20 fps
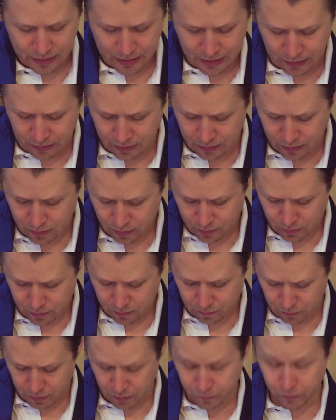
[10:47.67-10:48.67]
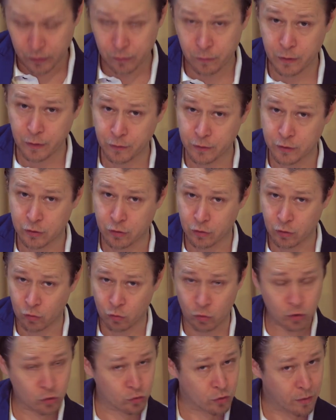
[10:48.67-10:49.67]
And perfect fifth to the
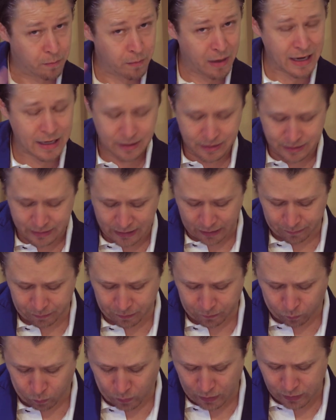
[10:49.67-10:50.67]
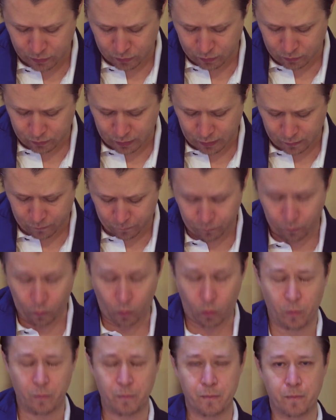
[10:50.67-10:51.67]
root remains gap of 1, 2, 3,
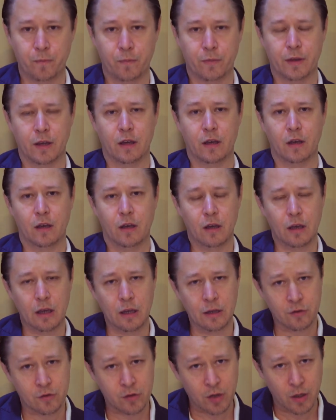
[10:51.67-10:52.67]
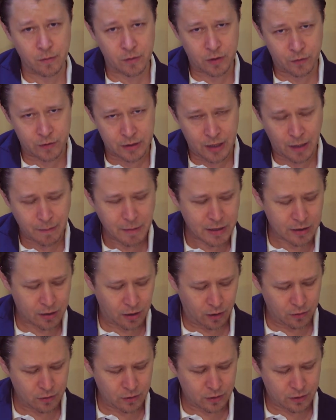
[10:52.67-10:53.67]
4. In terms of
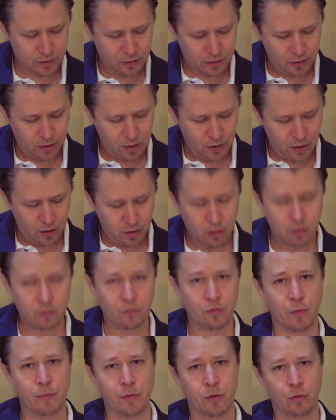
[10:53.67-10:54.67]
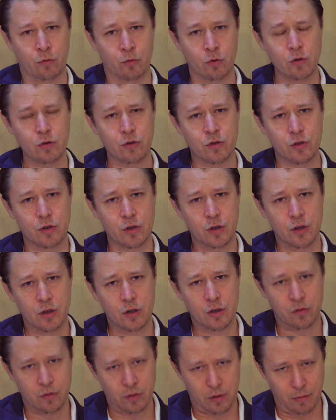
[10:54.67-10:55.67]
semitones, from the root
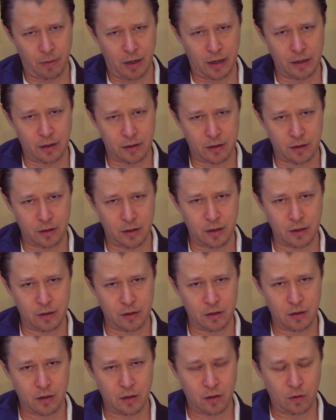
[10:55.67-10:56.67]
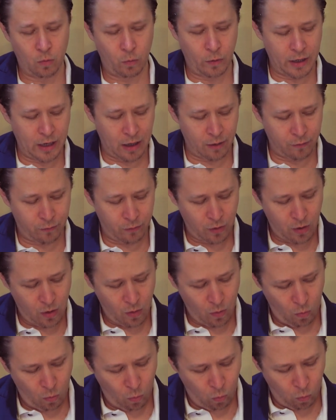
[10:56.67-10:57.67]
to the minor third, we have
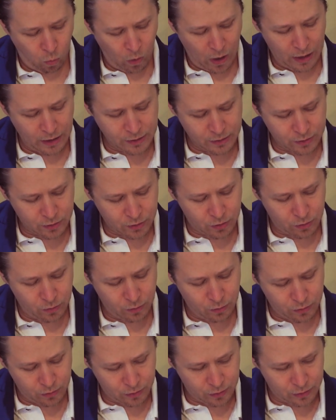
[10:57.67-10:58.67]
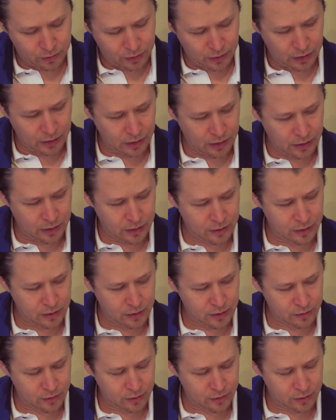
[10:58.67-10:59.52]
1, 2, 3.